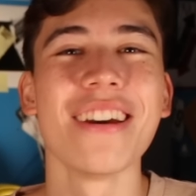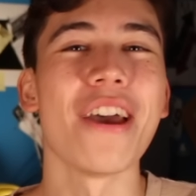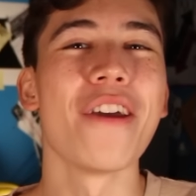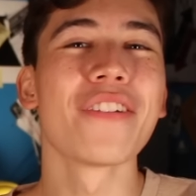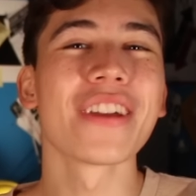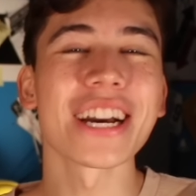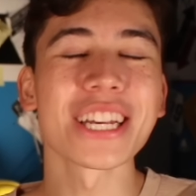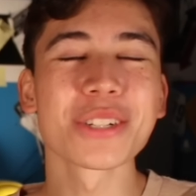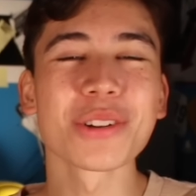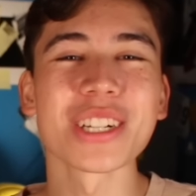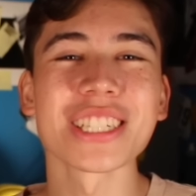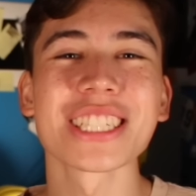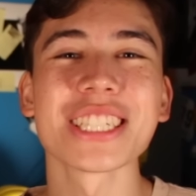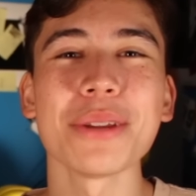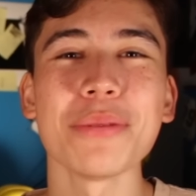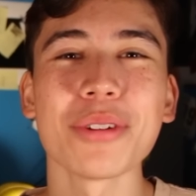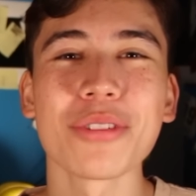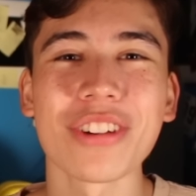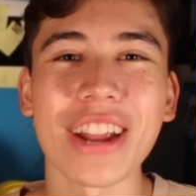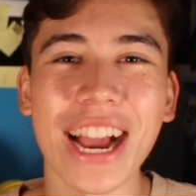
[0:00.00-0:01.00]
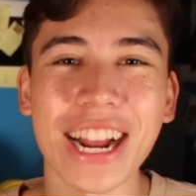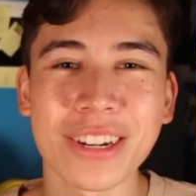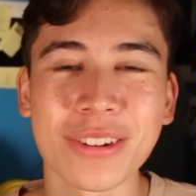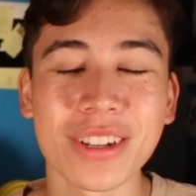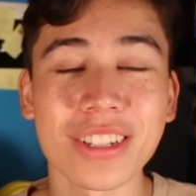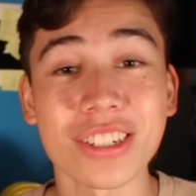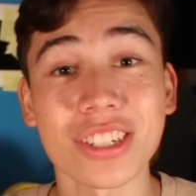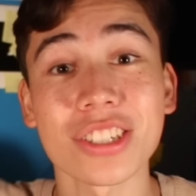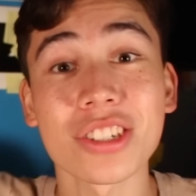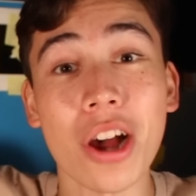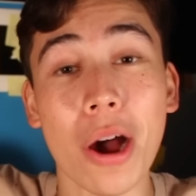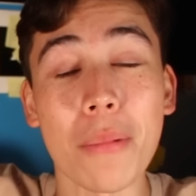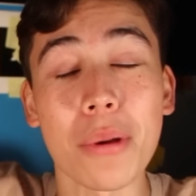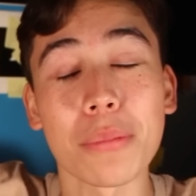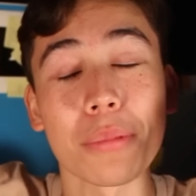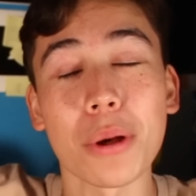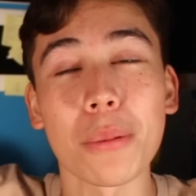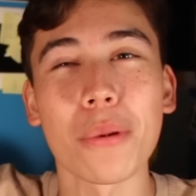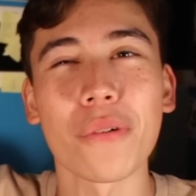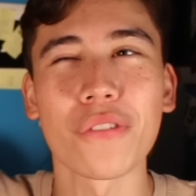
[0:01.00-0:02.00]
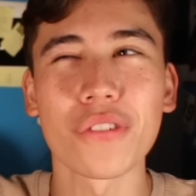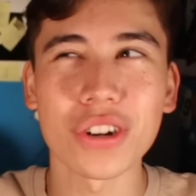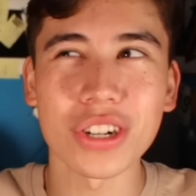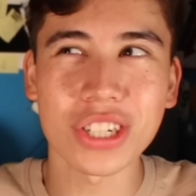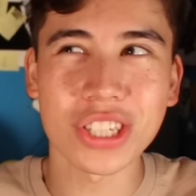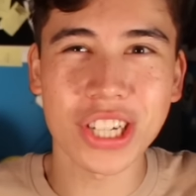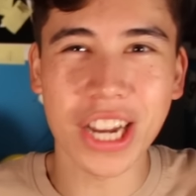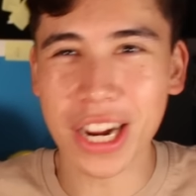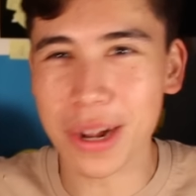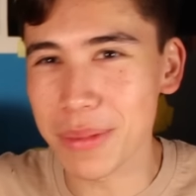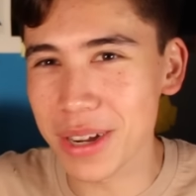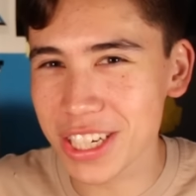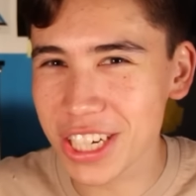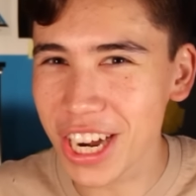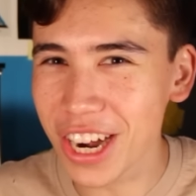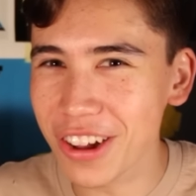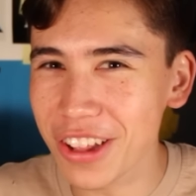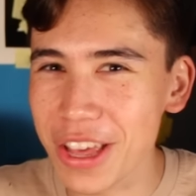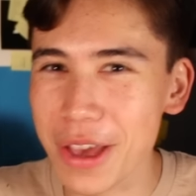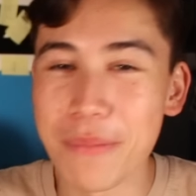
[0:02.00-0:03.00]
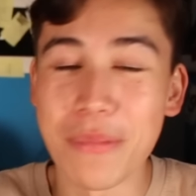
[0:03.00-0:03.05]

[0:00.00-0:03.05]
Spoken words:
If you guys don't want to see me react to it, just comment below. But first, check out my channel.